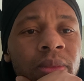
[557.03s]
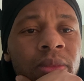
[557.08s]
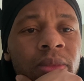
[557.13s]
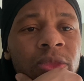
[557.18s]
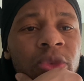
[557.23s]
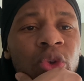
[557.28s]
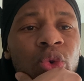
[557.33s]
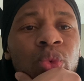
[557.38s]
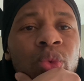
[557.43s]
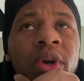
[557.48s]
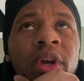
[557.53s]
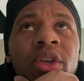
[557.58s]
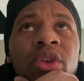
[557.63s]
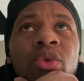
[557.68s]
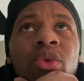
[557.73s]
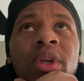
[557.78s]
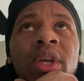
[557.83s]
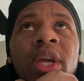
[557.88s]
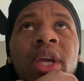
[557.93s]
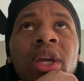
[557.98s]
To where you
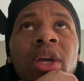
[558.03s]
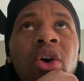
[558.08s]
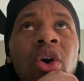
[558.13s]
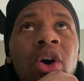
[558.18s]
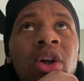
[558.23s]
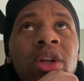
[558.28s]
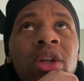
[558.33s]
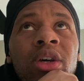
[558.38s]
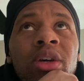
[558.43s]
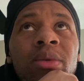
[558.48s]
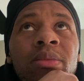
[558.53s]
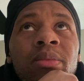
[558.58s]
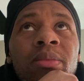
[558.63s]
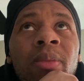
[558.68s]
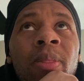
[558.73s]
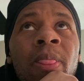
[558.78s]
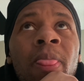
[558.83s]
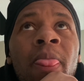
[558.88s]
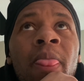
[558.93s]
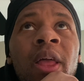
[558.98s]
get caught up
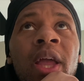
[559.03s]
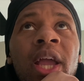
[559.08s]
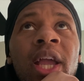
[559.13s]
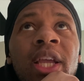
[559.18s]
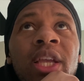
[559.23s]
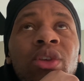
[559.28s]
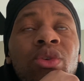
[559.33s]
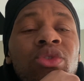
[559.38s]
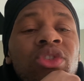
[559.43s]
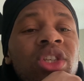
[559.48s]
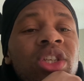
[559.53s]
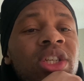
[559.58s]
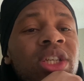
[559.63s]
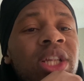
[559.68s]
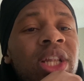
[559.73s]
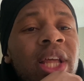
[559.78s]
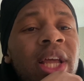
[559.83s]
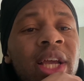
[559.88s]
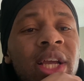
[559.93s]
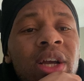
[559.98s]
and you just
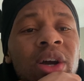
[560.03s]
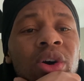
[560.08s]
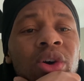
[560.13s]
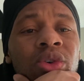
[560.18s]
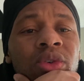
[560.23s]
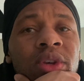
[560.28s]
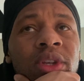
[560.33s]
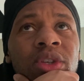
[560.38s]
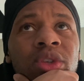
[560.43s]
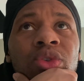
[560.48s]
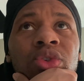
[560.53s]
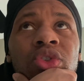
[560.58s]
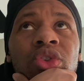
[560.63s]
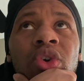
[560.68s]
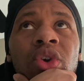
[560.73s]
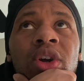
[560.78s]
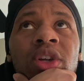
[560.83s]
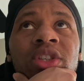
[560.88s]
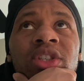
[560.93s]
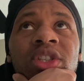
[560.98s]
let go and you
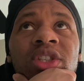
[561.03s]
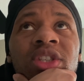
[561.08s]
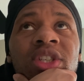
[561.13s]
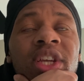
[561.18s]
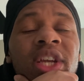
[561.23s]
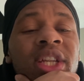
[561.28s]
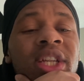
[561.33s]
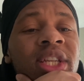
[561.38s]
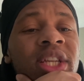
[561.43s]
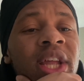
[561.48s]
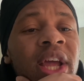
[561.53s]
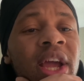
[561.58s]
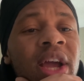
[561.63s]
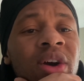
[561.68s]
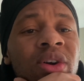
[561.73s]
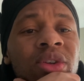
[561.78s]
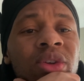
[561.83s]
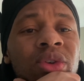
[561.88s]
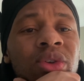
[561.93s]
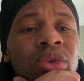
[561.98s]
start just getting
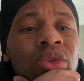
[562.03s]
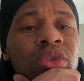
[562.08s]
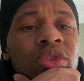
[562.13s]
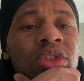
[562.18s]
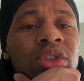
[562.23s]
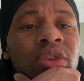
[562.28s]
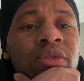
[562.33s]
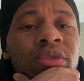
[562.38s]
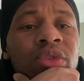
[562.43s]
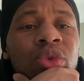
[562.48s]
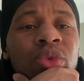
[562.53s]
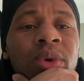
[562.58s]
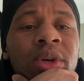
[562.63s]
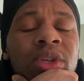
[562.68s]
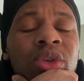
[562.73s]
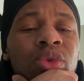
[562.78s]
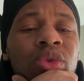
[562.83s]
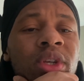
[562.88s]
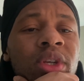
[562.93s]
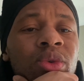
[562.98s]
down on yourself, to where
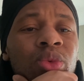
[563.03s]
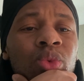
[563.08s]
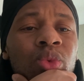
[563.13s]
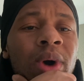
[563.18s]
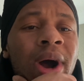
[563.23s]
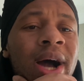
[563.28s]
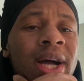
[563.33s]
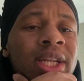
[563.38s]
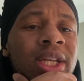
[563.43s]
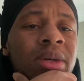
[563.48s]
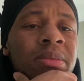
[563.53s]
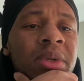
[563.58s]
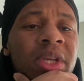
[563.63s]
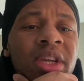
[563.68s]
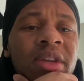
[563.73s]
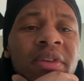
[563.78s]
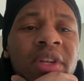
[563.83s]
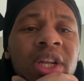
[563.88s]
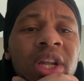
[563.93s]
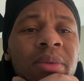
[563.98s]
you wind up
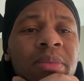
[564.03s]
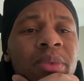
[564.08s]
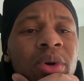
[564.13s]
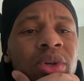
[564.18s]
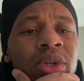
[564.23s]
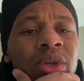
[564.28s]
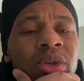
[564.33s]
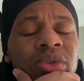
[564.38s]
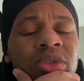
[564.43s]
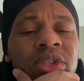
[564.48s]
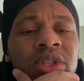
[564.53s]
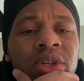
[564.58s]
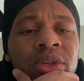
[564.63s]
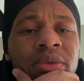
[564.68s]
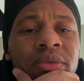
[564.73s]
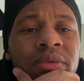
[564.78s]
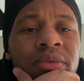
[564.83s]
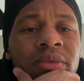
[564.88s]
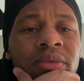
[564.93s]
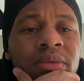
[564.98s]
giving up on
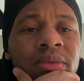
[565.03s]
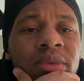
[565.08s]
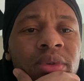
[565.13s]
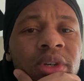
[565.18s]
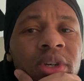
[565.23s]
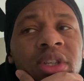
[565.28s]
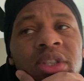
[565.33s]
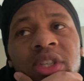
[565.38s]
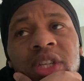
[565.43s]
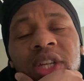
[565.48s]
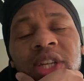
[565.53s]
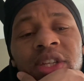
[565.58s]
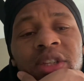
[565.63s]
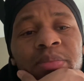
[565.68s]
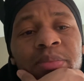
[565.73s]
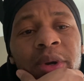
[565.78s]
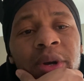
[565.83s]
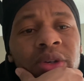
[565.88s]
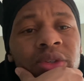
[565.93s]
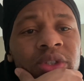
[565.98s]
yourself because of this
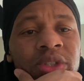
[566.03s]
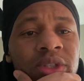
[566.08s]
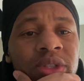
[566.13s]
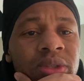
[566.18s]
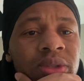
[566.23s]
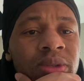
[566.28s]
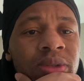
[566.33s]
person,